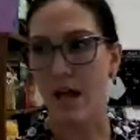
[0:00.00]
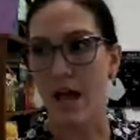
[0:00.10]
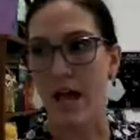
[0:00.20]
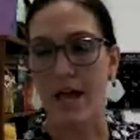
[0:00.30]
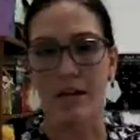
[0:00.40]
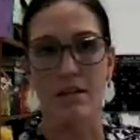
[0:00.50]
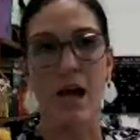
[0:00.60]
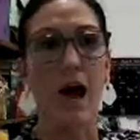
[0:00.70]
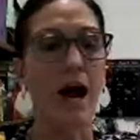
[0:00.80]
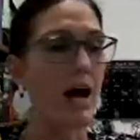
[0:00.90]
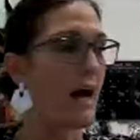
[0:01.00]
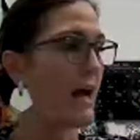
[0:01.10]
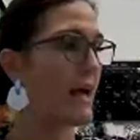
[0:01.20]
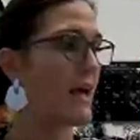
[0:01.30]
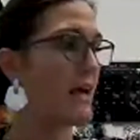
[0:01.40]
And
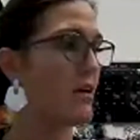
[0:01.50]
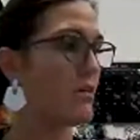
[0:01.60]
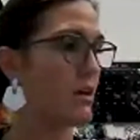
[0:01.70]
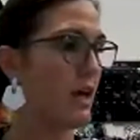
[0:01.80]
I